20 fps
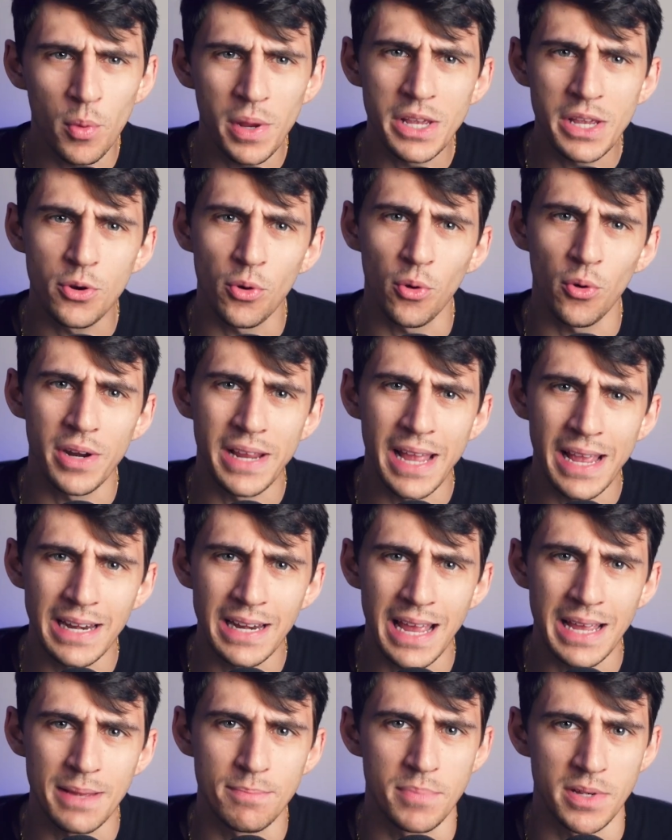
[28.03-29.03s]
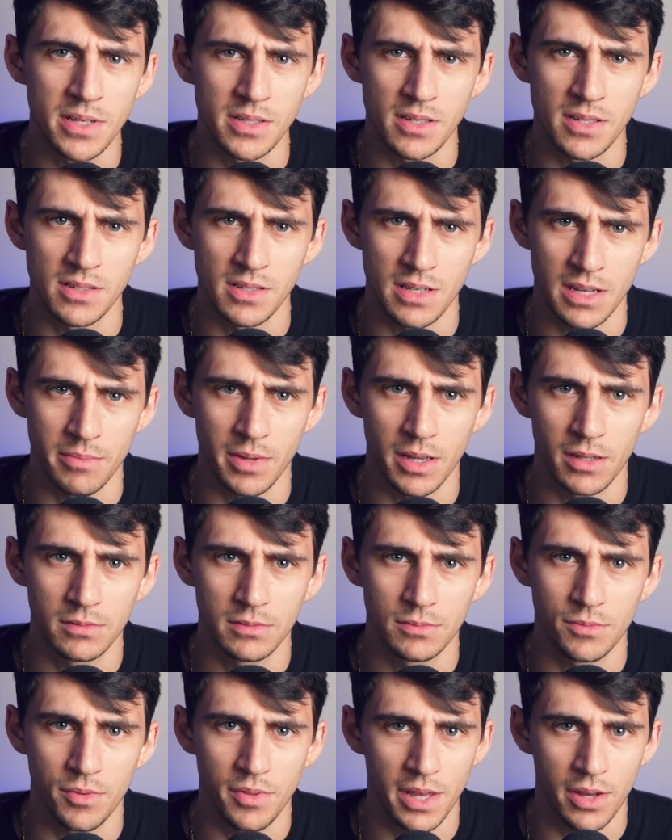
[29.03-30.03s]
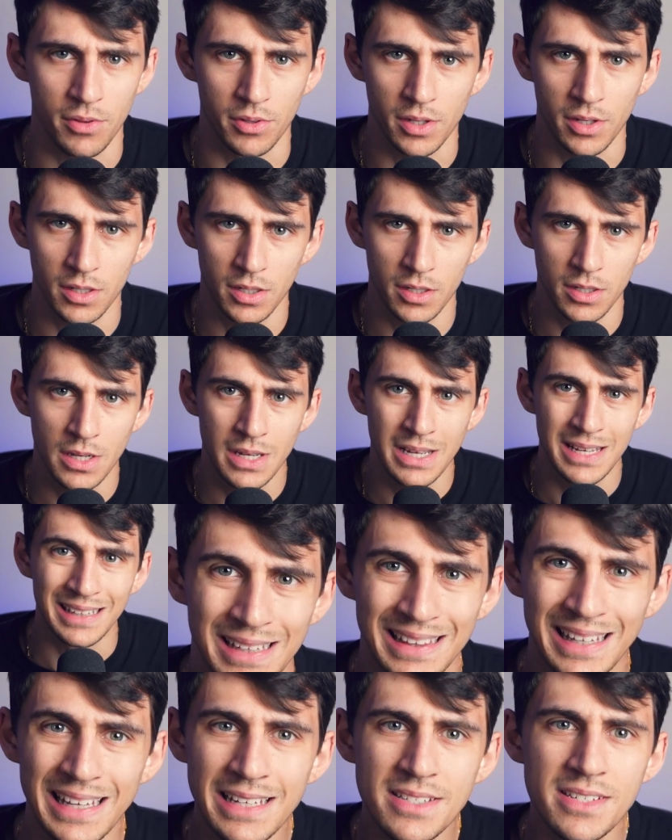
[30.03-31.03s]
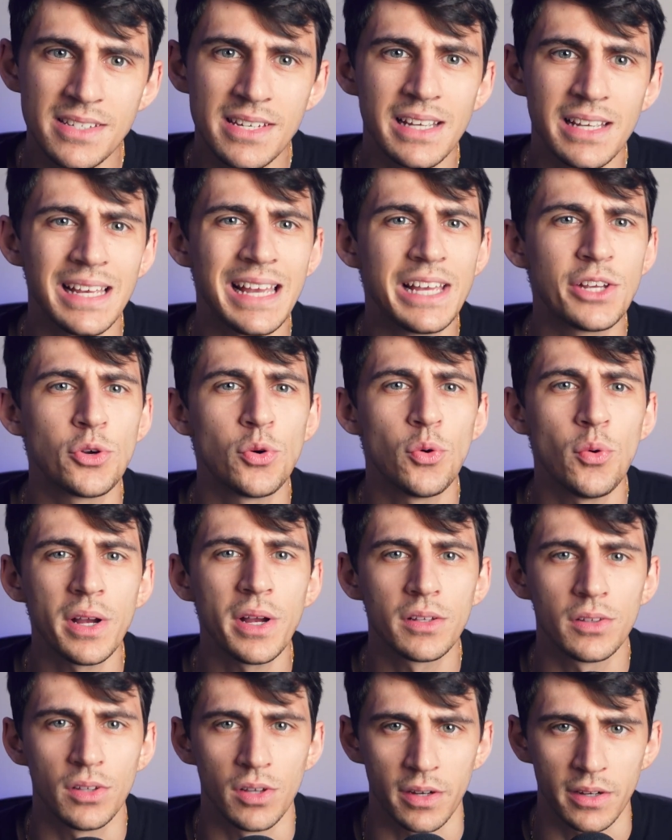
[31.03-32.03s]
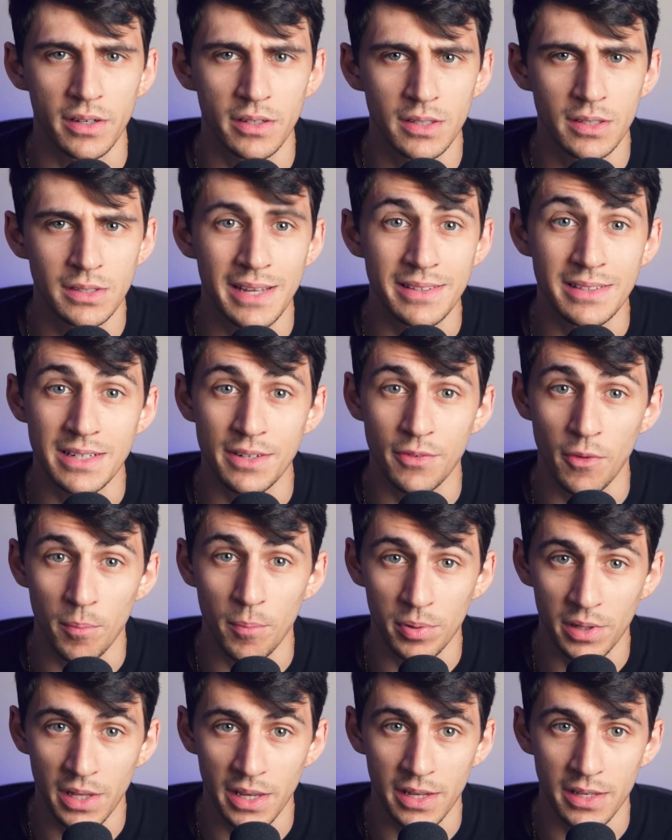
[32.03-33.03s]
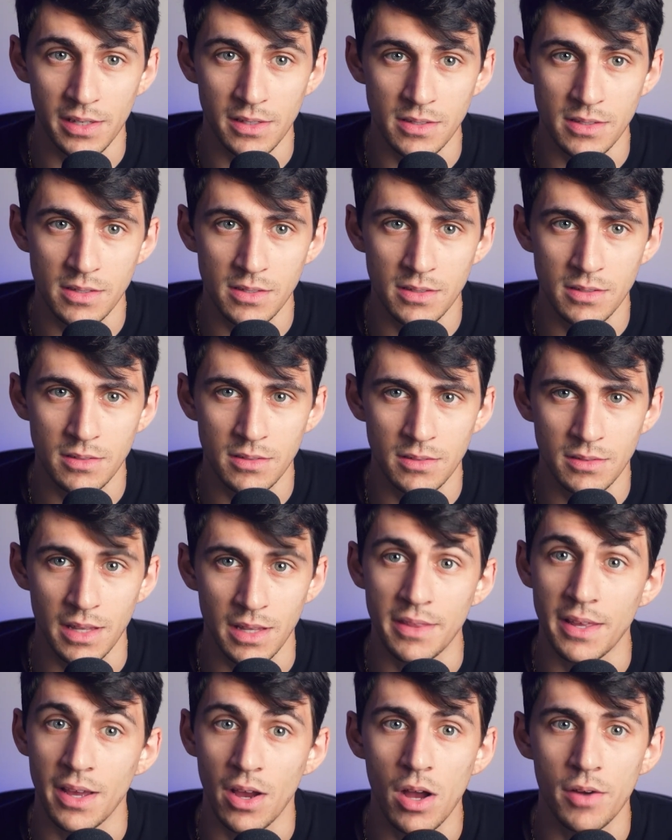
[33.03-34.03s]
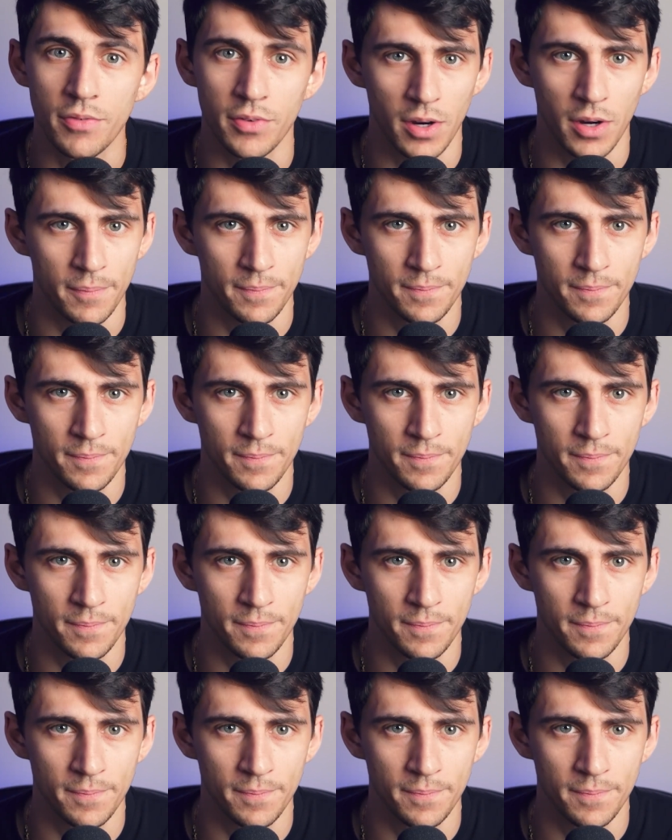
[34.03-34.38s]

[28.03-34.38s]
we create a business email with Outlook, let's take a quick look at the different plans that they offer.